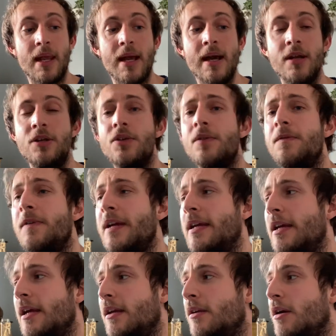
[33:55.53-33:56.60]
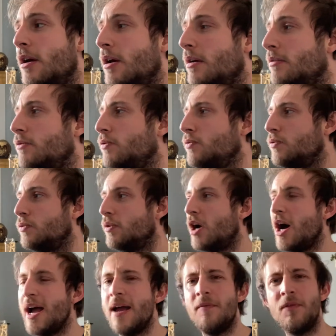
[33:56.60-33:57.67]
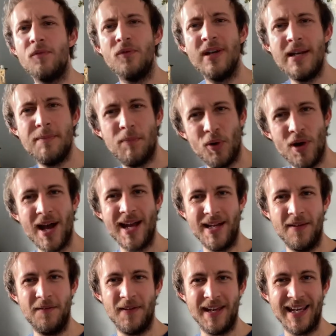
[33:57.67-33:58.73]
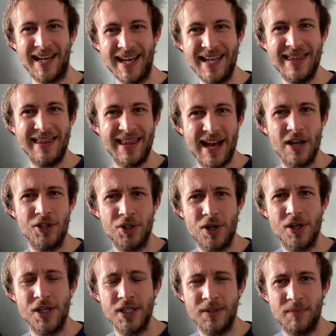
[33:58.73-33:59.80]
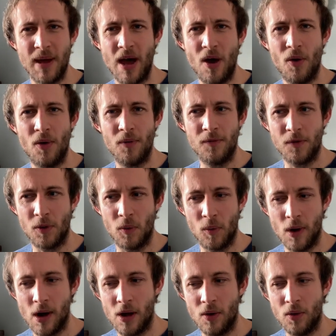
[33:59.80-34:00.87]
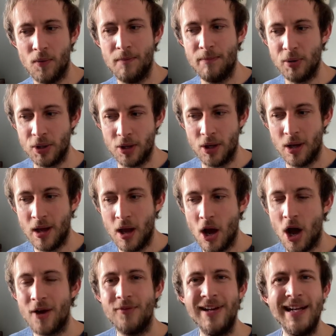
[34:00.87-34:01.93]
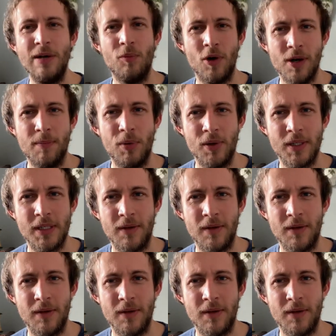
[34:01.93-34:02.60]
And you're thinking, ooh, I haven't really put anything in that jar spell for a while, but I really want to put